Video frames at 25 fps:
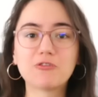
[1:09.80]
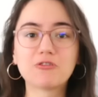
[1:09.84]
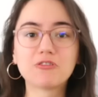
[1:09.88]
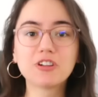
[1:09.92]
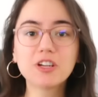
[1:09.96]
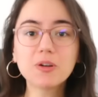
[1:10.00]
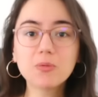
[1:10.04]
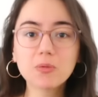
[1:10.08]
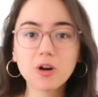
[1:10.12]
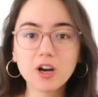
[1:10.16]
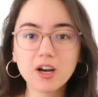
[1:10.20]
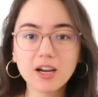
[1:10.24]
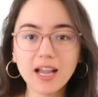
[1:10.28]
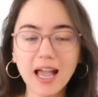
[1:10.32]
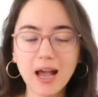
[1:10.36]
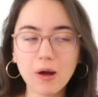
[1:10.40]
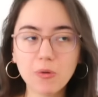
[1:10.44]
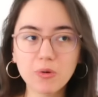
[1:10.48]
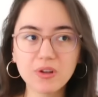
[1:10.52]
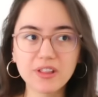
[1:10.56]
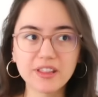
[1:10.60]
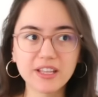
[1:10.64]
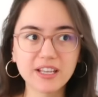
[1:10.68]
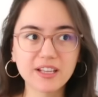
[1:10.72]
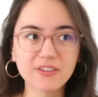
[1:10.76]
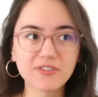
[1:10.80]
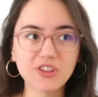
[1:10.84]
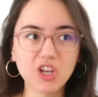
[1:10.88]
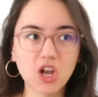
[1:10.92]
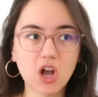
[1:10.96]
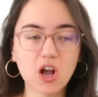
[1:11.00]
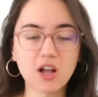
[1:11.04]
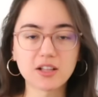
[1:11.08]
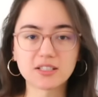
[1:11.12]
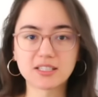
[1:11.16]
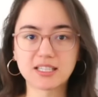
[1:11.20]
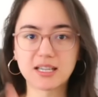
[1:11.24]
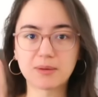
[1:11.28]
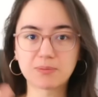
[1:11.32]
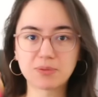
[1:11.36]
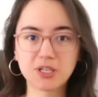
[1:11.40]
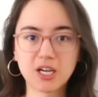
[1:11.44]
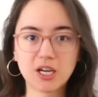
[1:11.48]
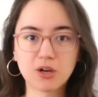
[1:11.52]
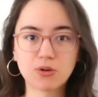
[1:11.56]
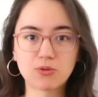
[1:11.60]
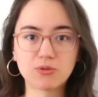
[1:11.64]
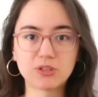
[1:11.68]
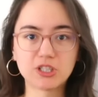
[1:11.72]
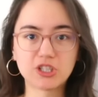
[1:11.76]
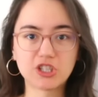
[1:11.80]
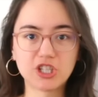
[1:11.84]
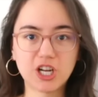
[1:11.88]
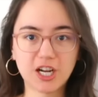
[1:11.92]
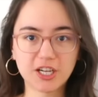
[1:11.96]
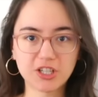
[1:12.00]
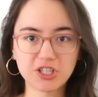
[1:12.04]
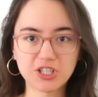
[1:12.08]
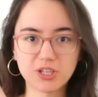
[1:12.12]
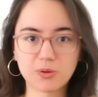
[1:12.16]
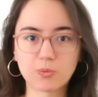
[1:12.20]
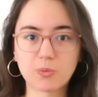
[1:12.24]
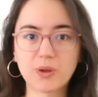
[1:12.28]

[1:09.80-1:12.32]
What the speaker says: rework how we think of the concept rejection.